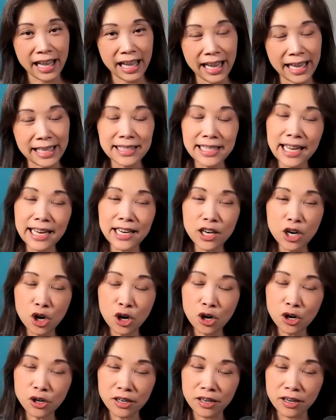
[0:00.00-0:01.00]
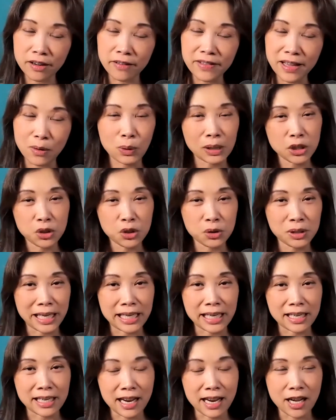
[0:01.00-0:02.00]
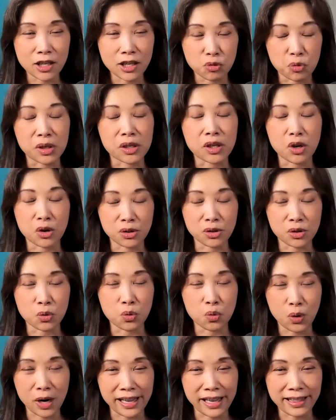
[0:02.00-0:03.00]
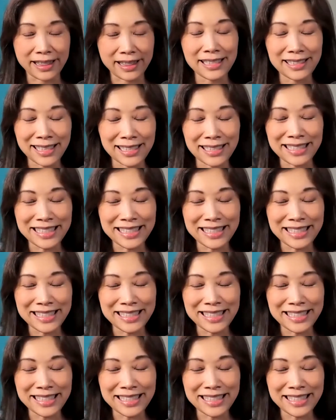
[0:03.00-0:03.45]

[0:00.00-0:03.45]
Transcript: It's unheard of that once you get a nodule, it goes away. This does